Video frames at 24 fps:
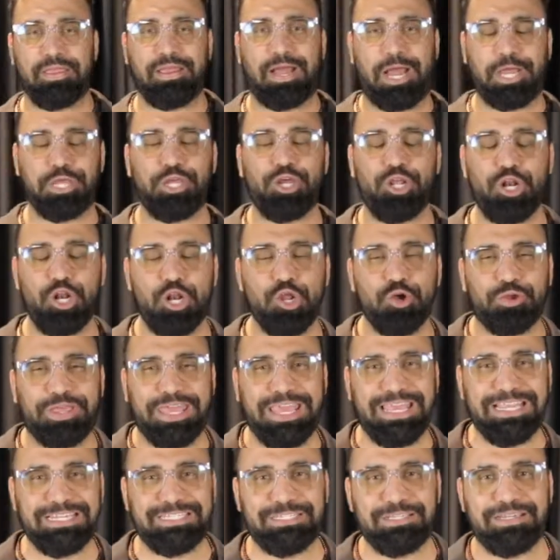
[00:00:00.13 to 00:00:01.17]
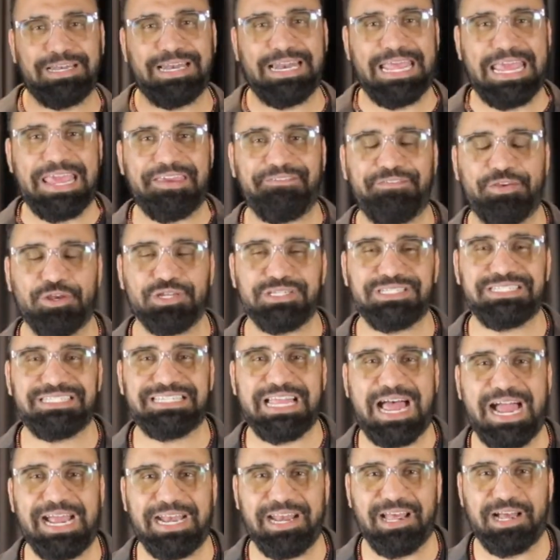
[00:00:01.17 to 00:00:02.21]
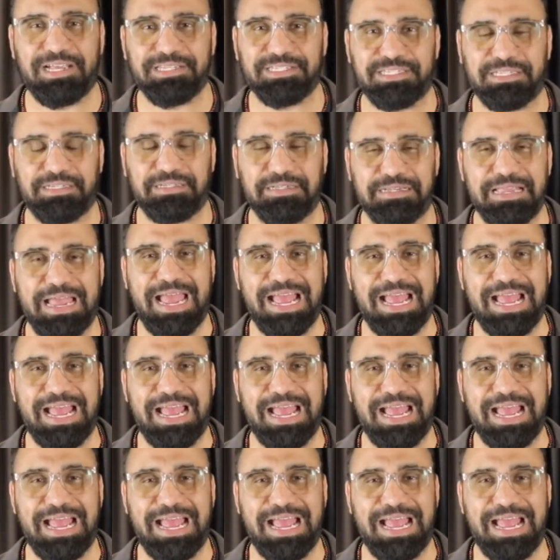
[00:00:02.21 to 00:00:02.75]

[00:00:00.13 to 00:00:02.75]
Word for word: Are you looking to leave your side hustle